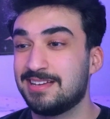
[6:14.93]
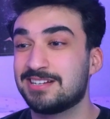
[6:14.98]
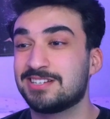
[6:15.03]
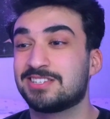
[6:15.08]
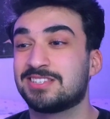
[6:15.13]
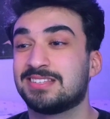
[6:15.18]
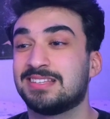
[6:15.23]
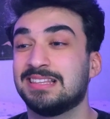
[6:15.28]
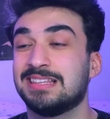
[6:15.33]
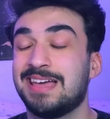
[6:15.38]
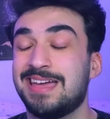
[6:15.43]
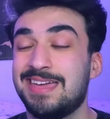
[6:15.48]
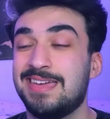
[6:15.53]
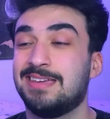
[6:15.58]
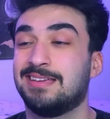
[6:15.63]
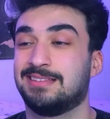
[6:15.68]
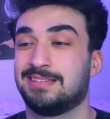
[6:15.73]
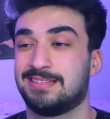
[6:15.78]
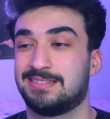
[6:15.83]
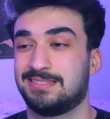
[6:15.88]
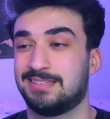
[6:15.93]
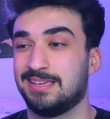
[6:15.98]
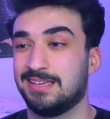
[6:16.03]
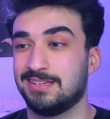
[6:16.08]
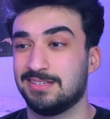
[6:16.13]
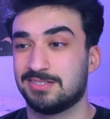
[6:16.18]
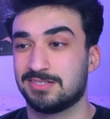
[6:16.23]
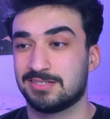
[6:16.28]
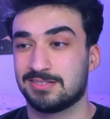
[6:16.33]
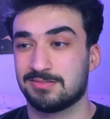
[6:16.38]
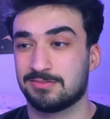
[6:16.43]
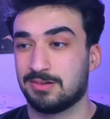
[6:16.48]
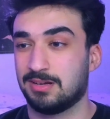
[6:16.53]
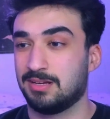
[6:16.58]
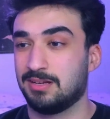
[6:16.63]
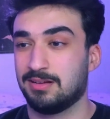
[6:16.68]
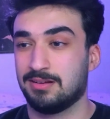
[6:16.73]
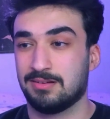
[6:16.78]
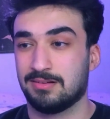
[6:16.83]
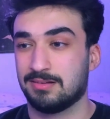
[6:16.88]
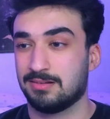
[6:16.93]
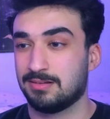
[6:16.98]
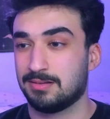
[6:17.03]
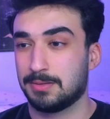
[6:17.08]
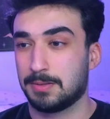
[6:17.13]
They're slaying the stage right now.